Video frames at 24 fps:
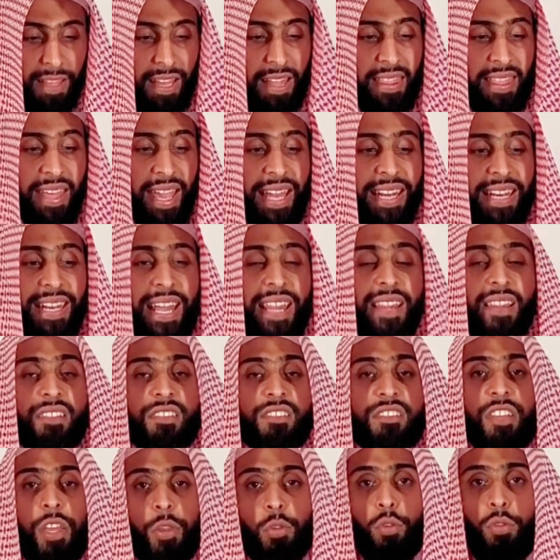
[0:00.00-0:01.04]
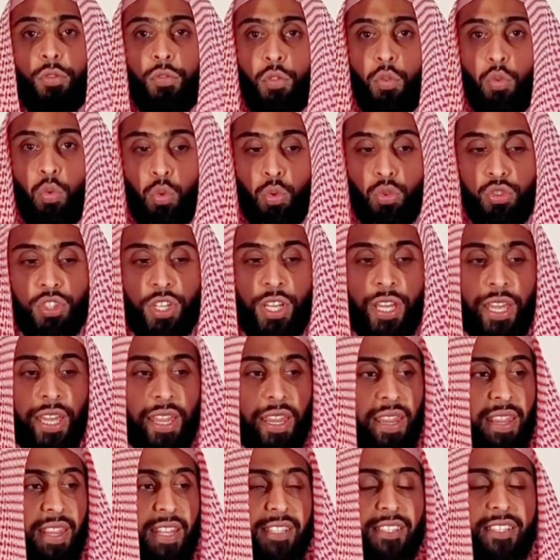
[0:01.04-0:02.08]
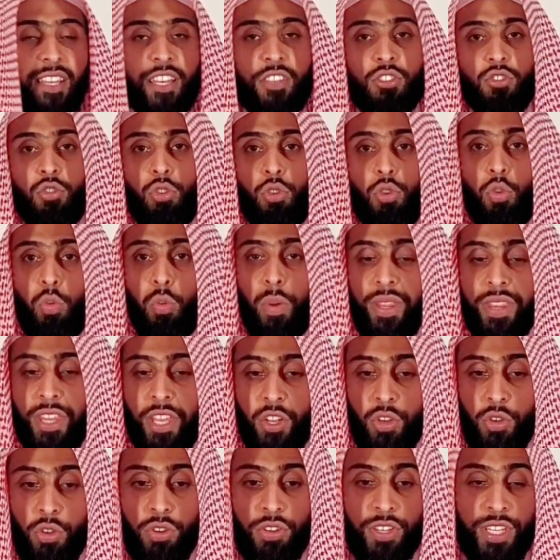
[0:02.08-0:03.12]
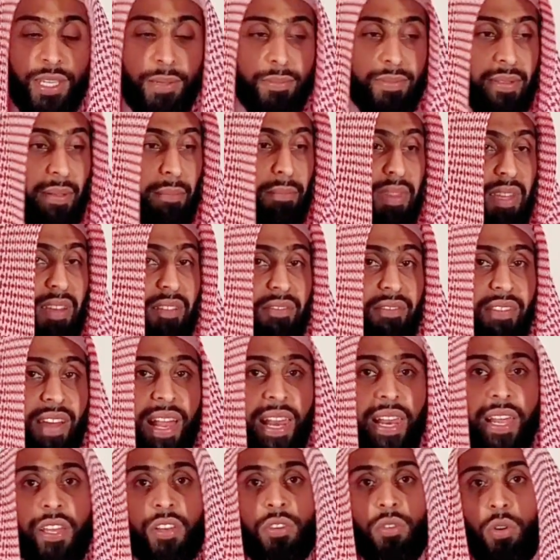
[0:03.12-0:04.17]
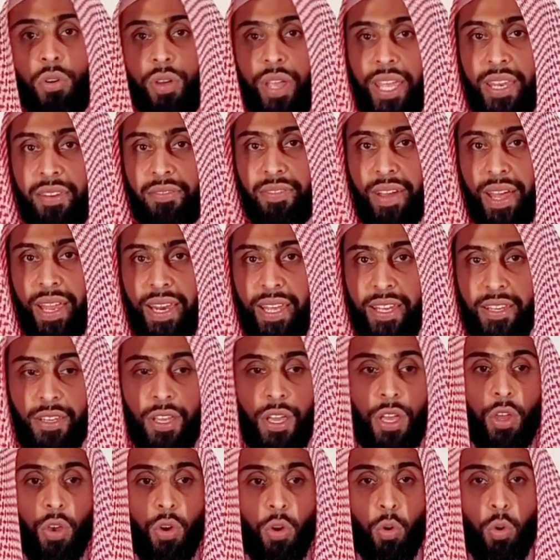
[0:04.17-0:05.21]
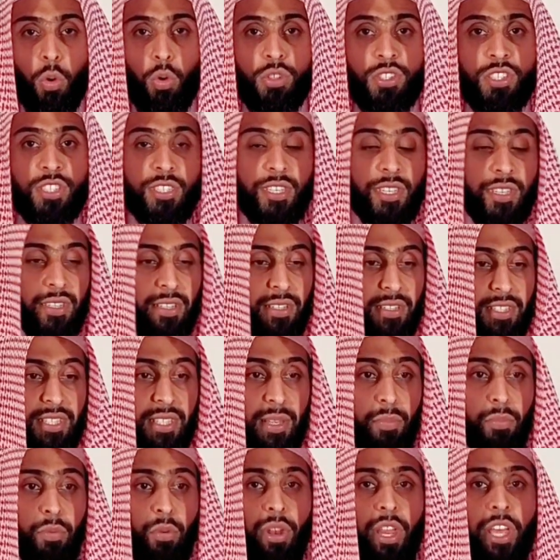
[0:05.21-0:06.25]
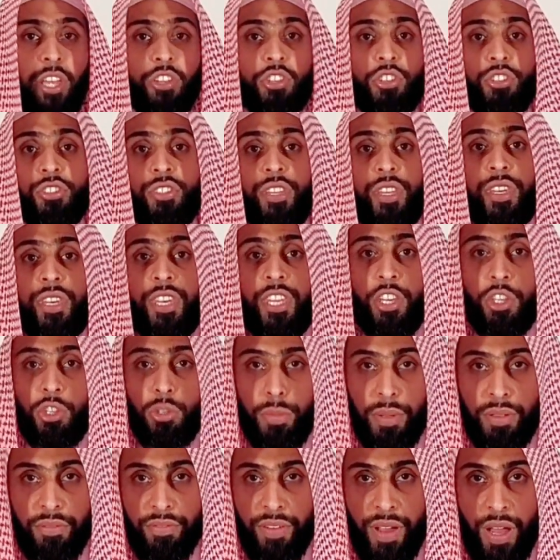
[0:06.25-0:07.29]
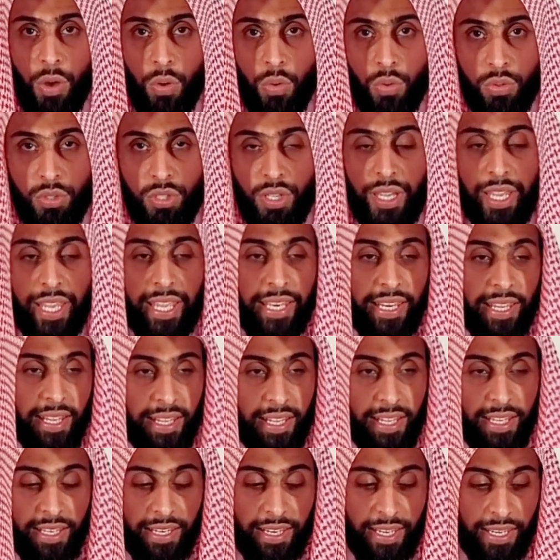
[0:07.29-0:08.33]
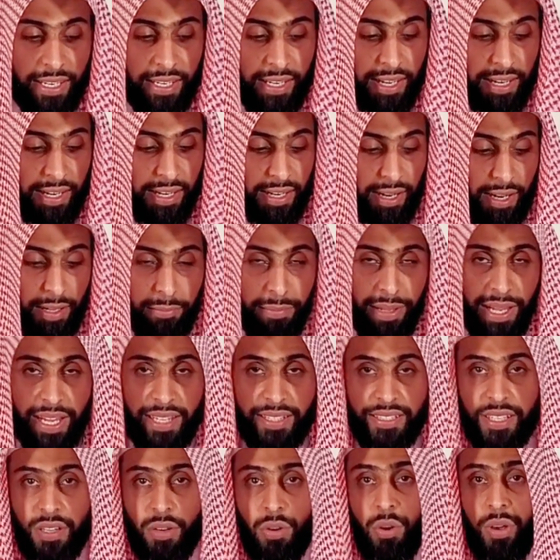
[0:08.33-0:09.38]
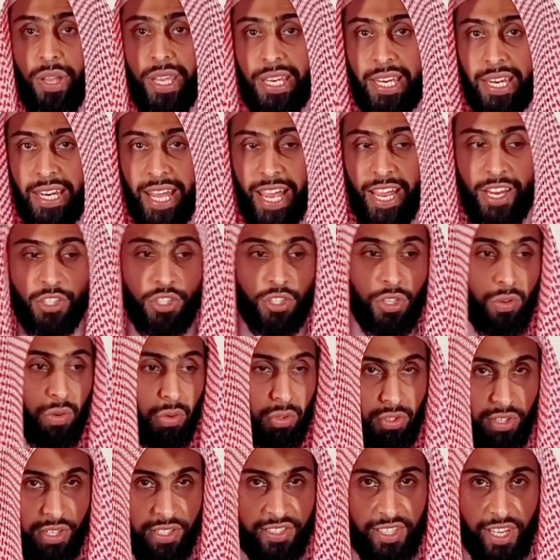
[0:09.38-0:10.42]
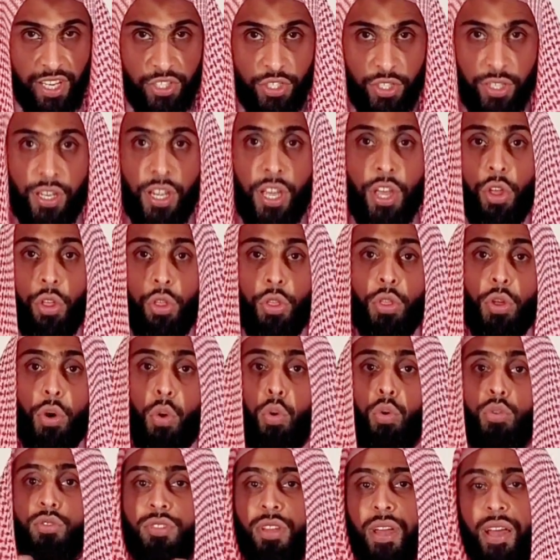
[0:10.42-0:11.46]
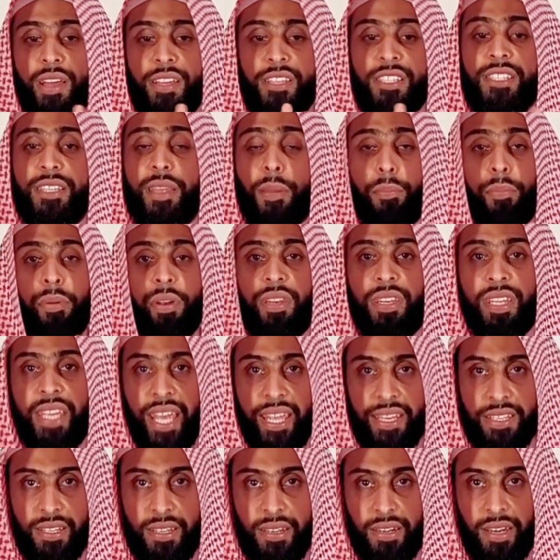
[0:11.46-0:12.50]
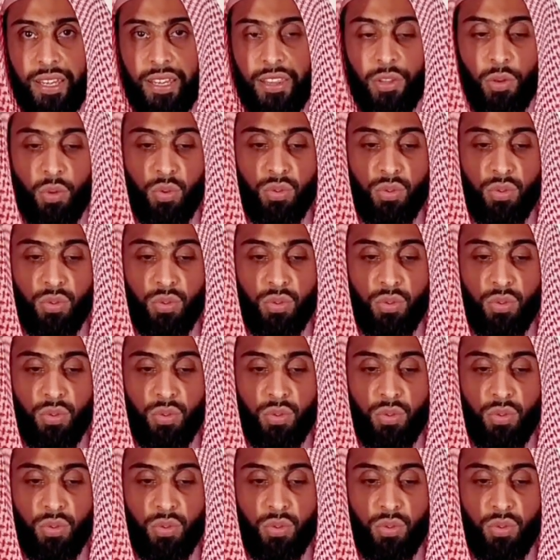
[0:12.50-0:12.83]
they are another set of rules. This has to do whether you're going to deem something valid or invalid, or certain stipulations that need to be found in an ibadah or in an action or transaction. Those are separate category.